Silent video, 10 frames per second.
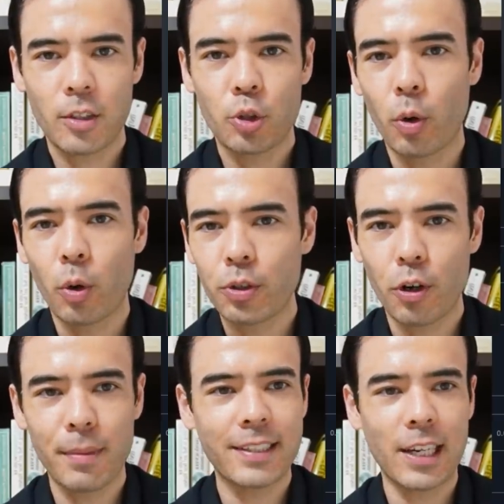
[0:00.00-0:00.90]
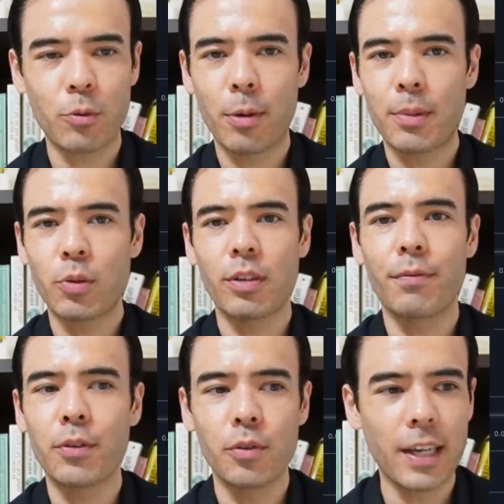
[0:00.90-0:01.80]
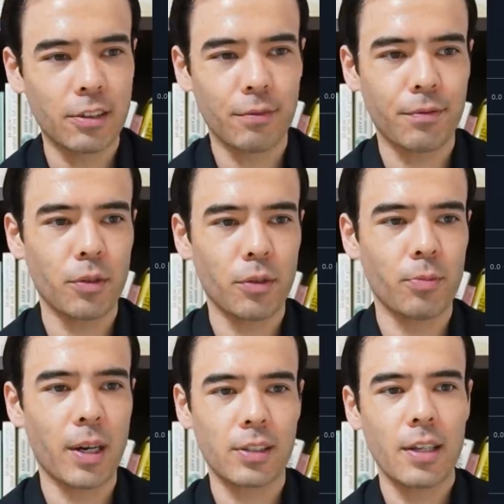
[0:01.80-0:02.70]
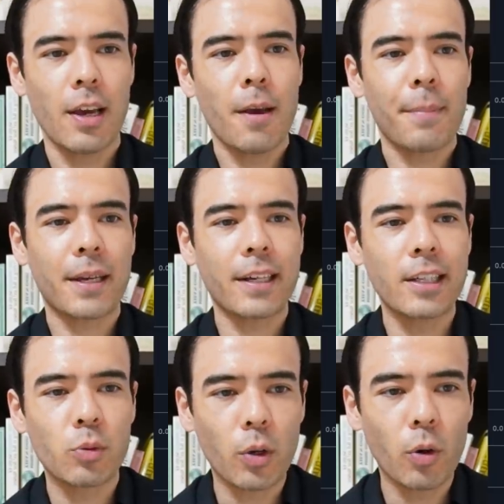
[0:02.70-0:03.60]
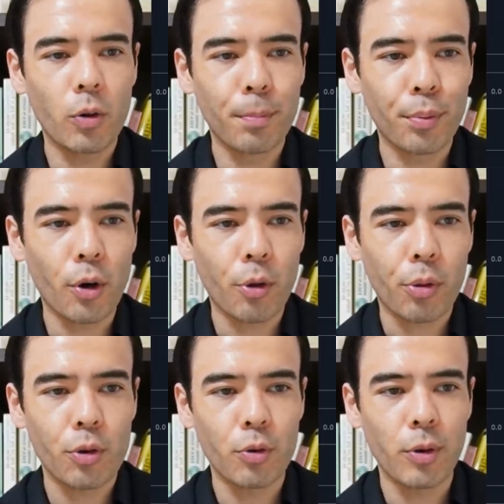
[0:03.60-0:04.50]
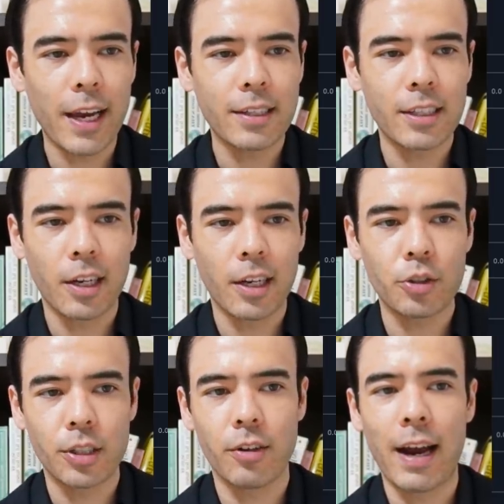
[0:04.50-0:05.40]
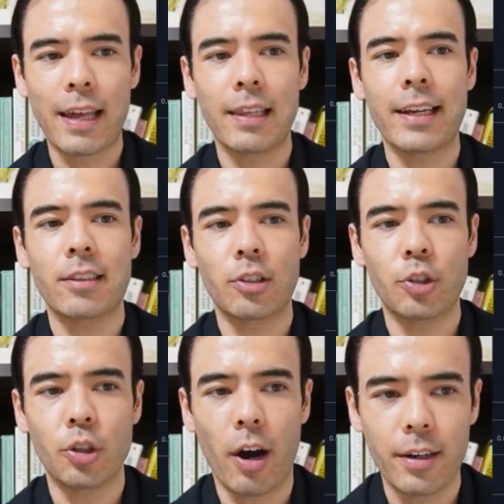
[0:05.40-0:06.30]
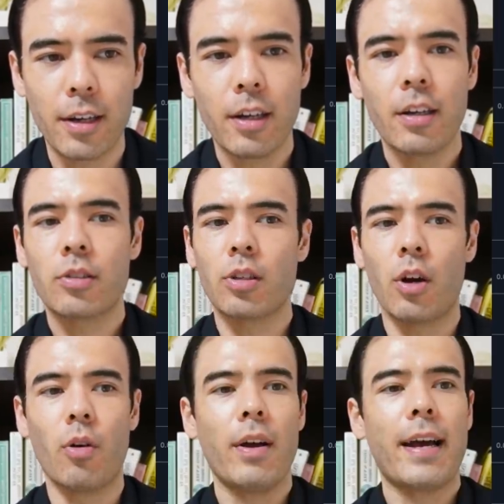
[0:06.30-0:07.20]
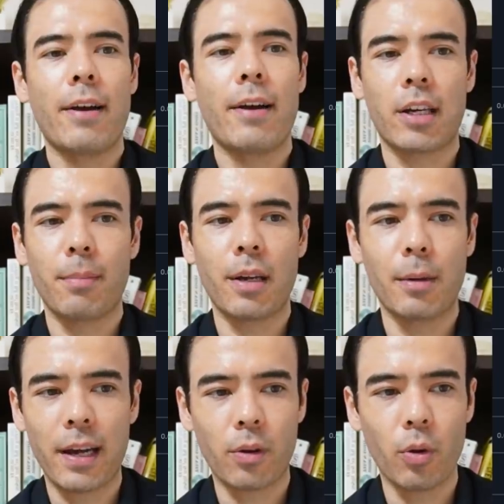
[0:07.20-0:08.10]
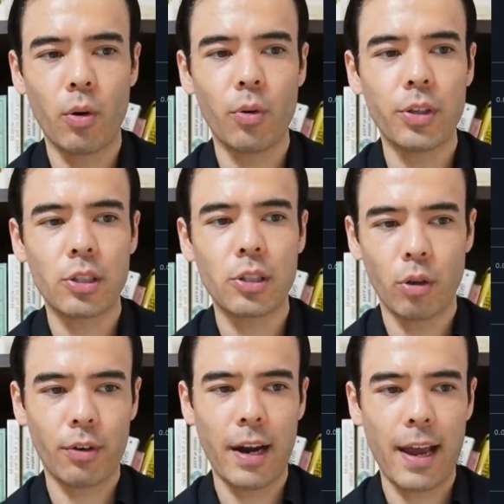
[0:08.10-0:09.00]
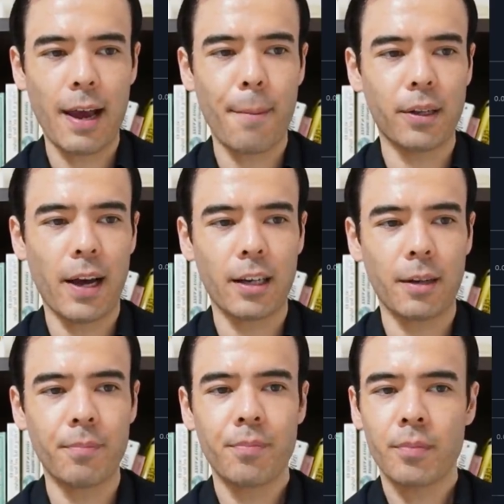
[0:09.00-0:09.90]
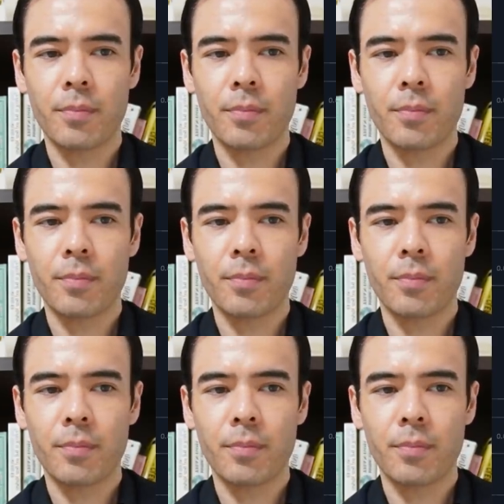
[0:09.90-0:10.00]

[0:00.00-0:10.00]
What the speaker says: Short-term means anywhere between a few days and a few months. Because when gold broke through 1800 here, I liked the chart. So I recommended to buy gold, silver, and platinum.